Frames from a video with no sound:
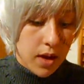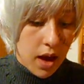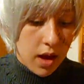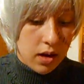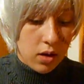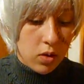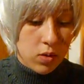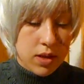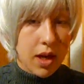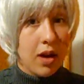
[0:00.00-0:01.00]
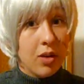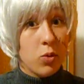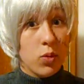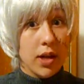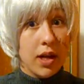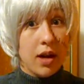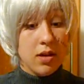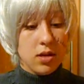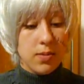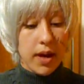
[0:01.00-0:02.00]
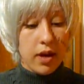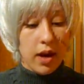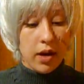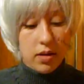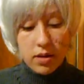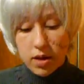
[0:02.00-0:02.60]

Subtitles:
and it holds on really nice to my head.